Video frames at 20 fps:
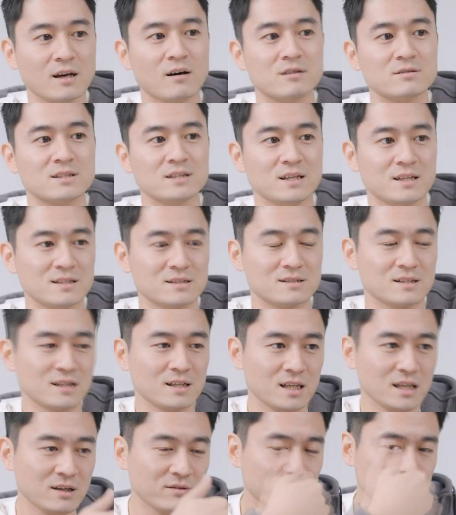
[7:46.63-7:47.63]
else is
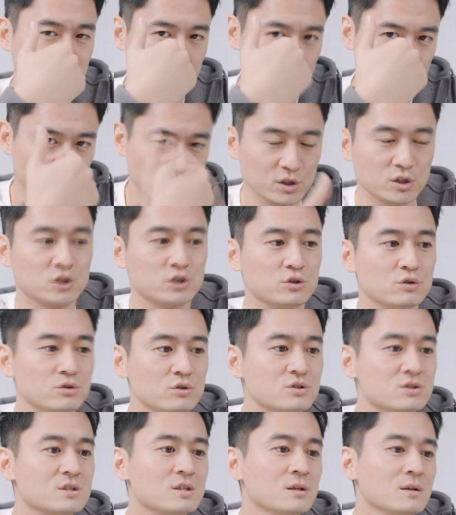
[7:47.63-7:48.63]
even
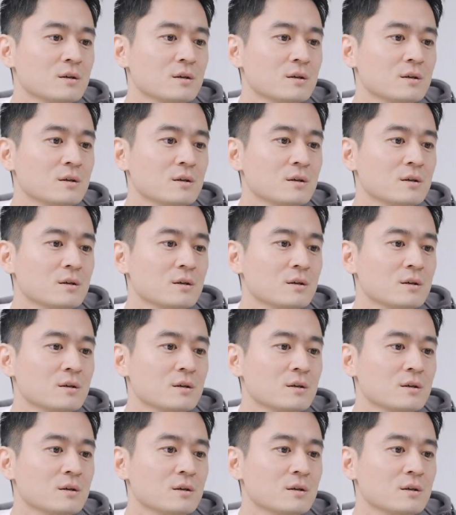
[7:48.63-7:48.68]
reduced.